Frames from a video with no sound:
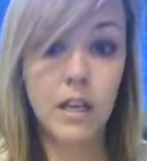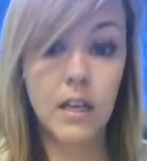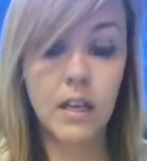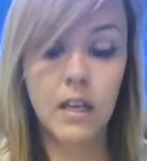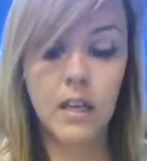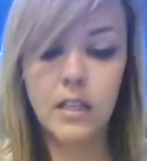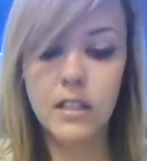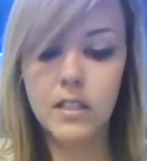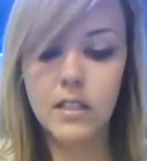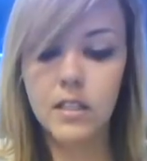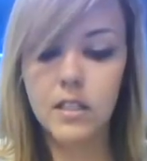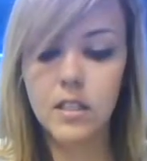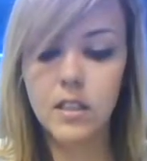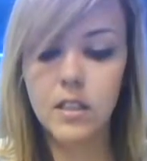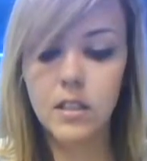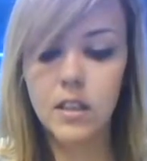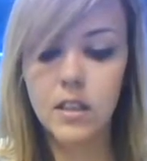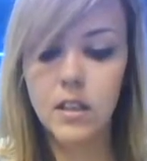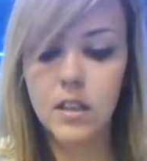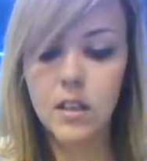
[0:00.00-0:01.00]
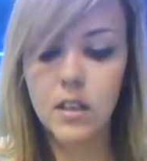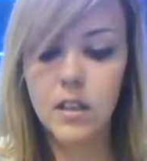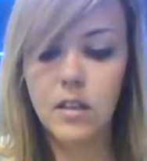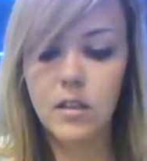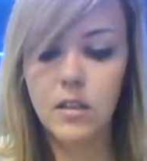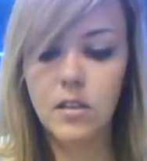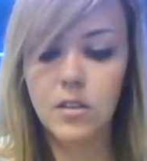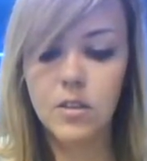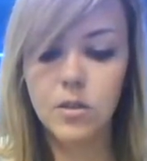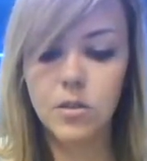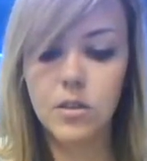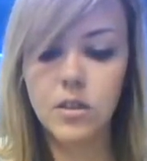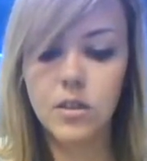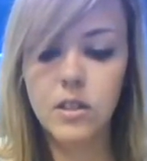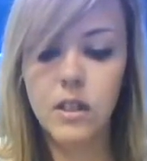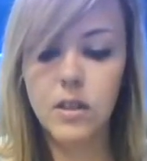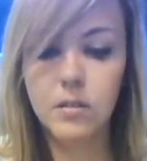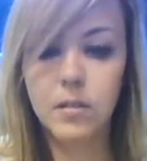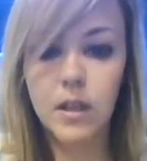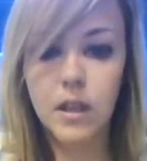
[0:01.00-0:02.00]
heat, do the
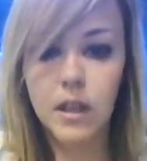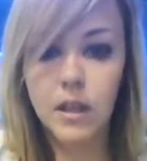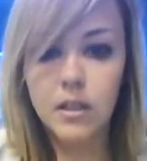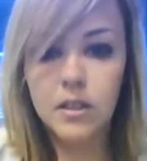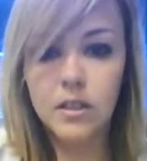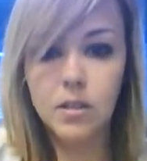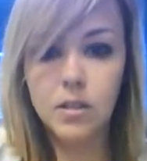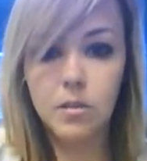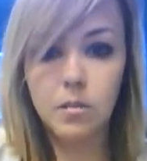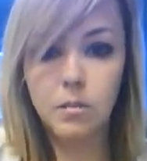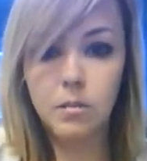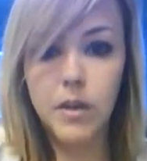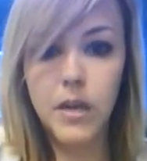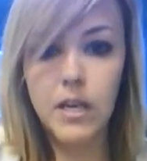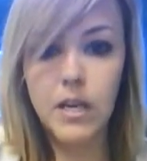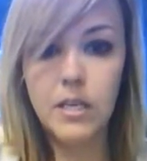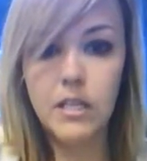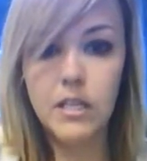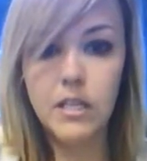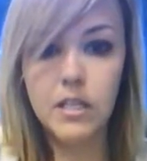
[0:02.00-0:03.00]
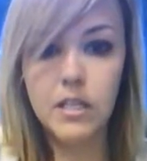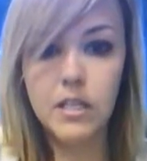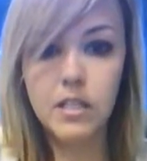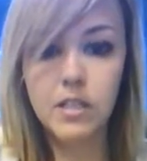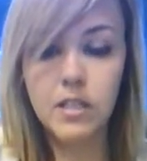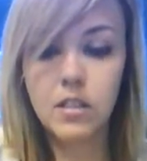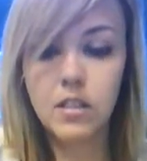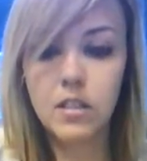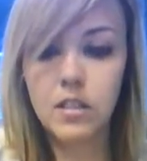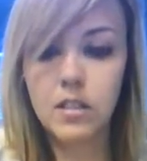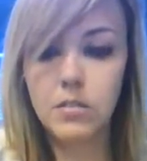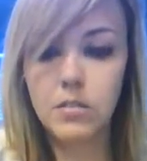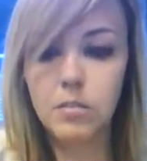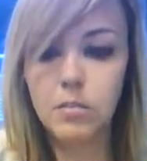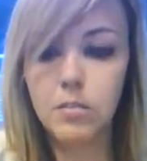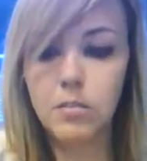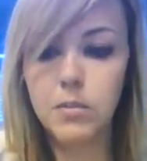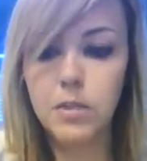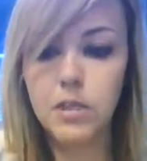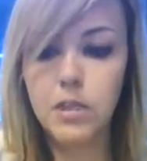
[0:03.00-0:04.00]
same thing. So base to
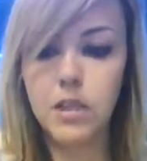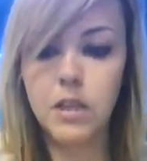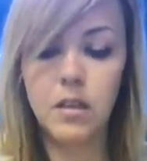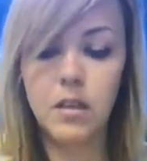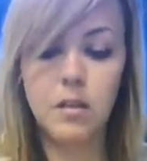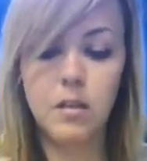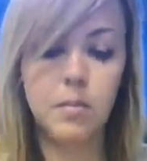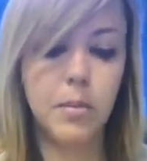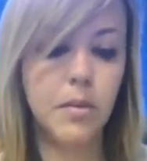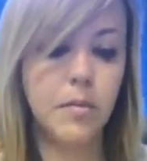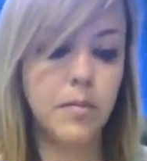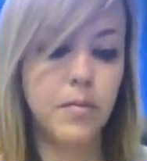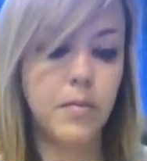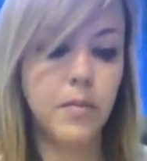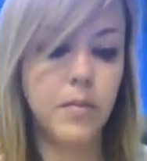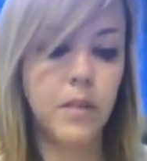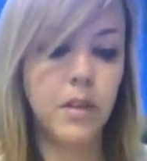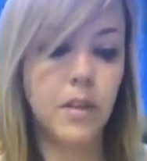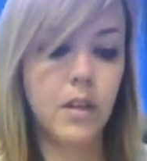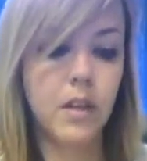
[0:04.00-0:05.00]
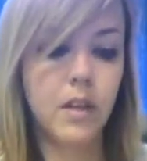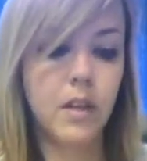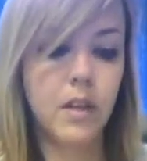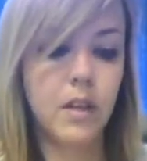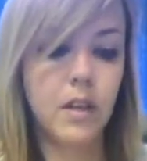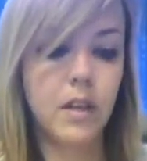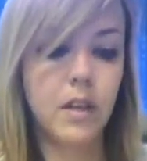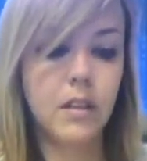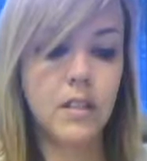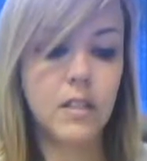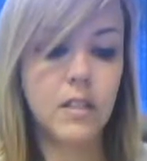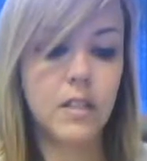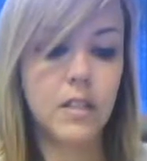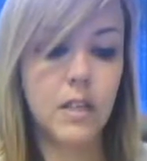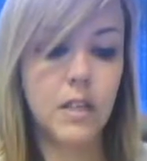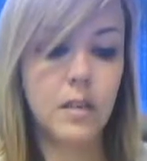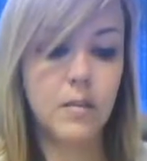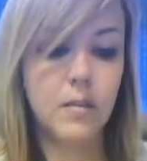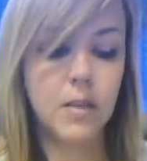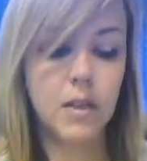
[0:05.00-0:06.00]
tip,
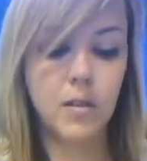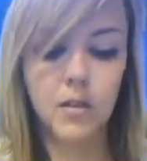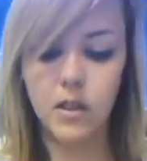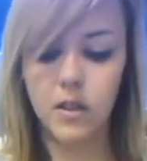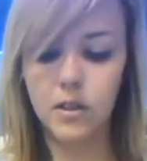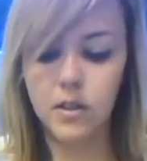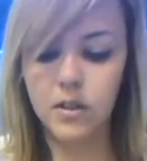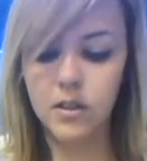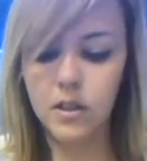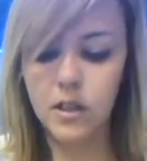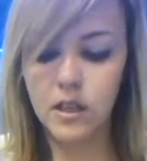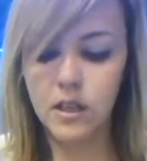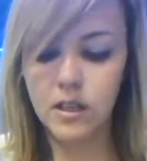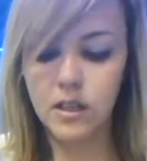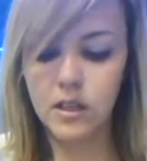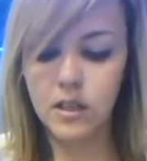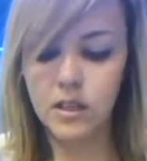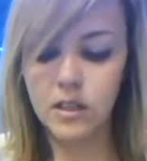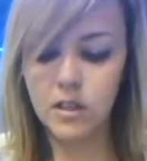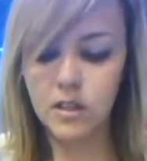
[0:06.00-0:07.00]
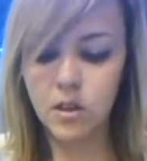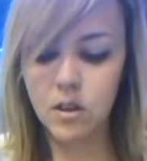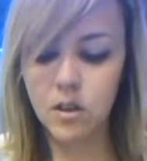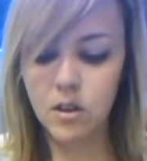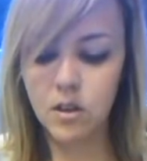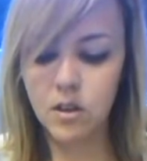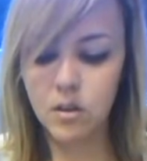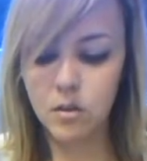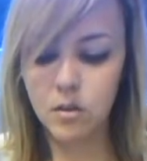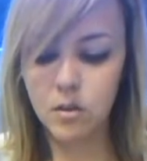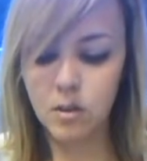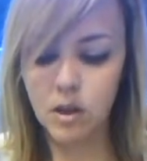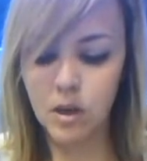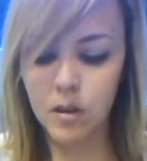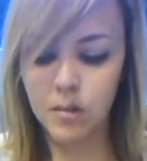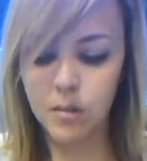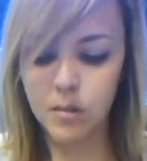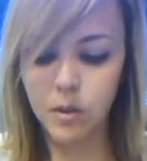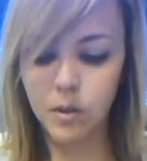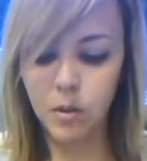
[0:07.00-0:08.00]
same thing on the other side. This is called
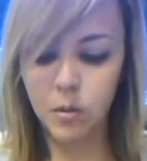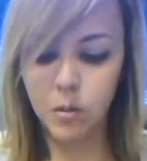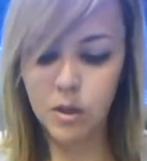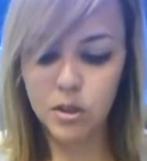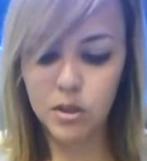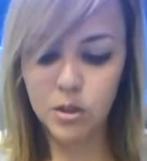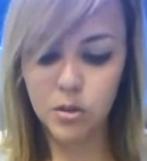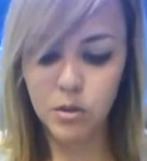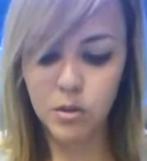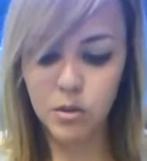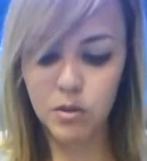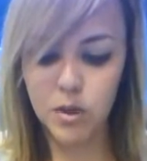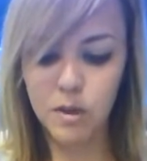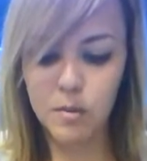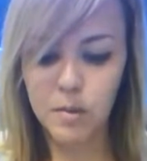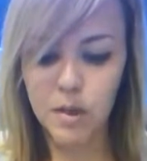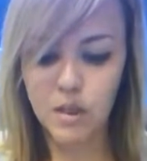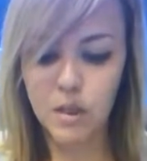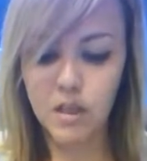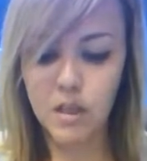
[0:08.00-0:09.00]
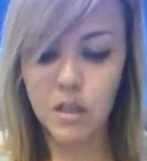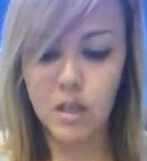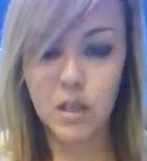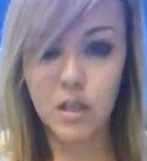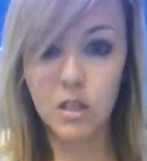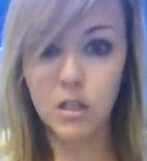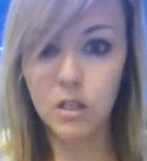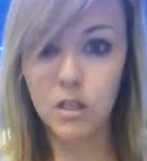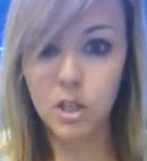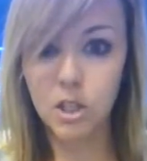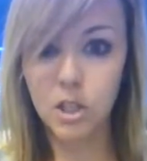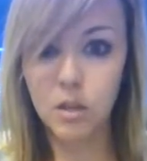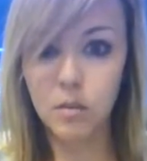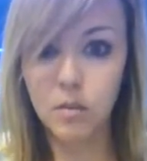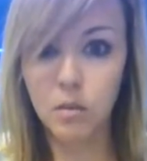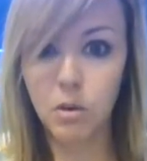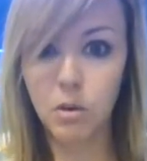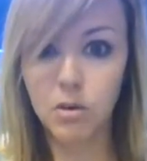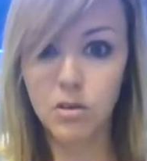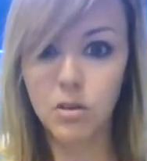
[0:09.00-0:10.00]
the 1, 2, 3 method in the
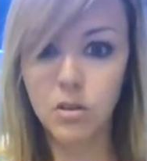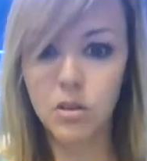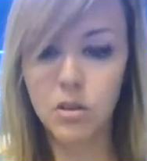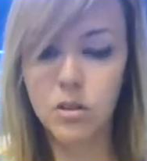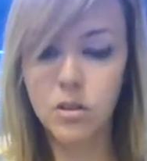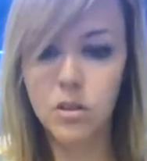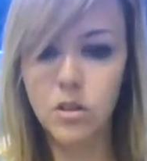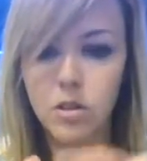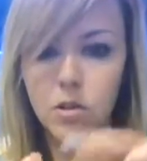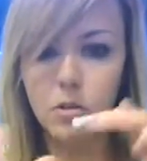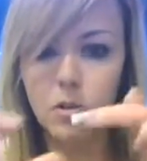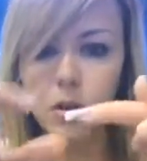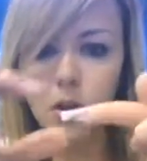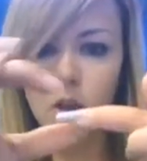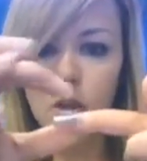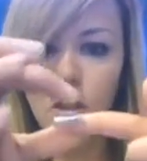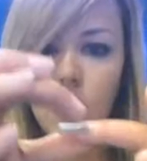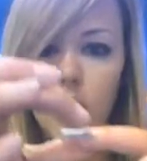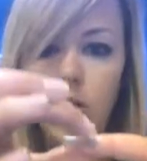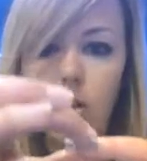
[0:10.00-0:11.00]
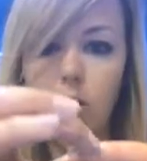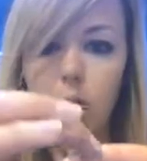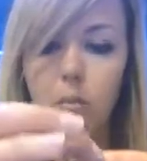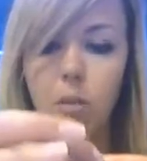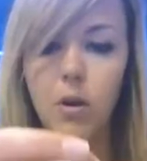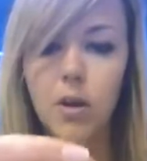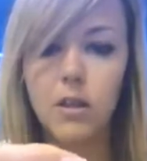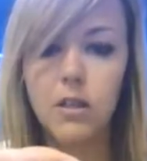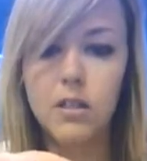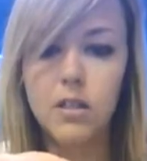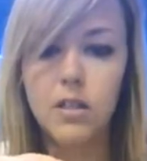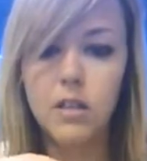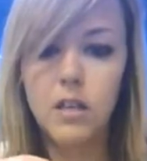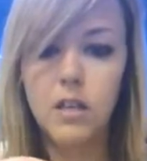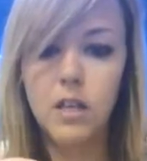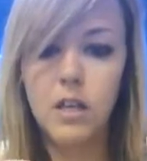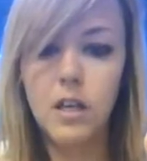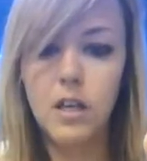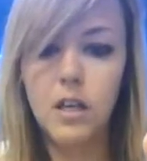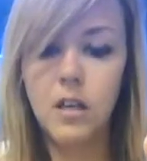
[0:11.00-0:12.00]
jam world. So you press
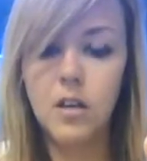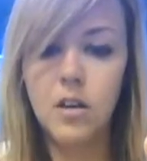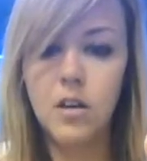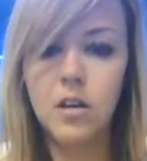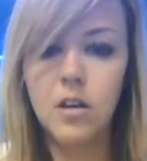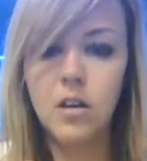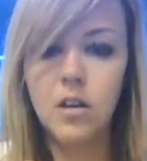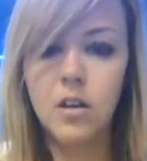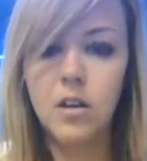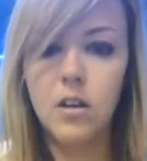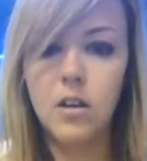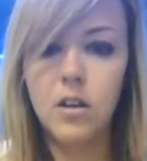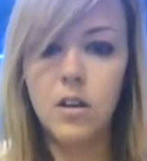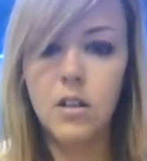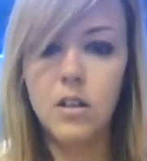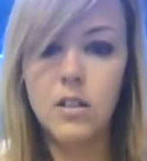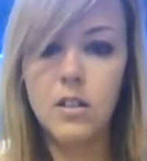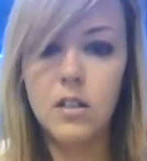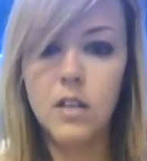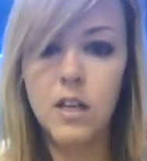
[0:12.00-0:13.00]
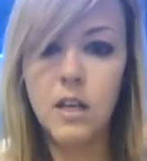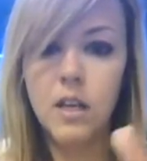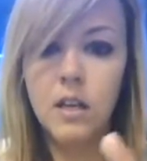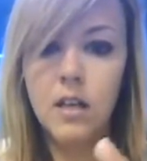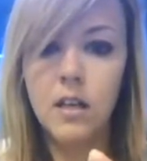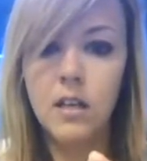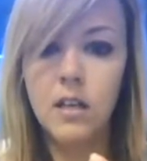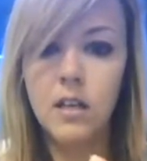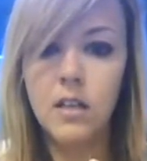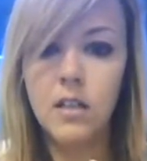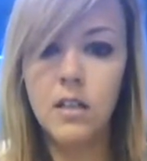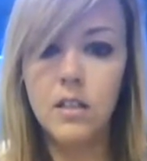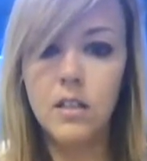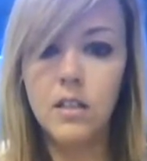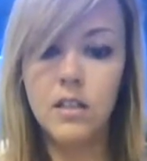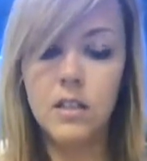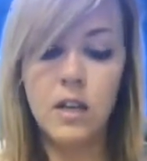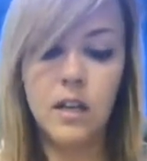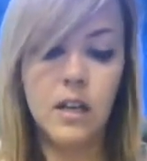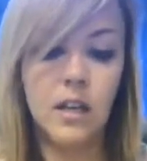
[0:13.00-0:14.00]
here, side,
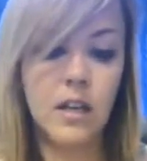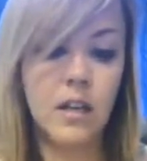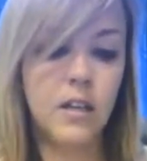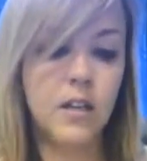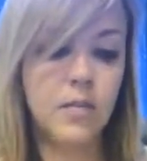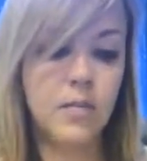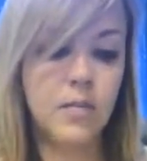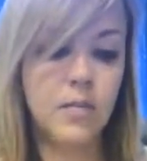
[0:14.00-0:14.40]
side.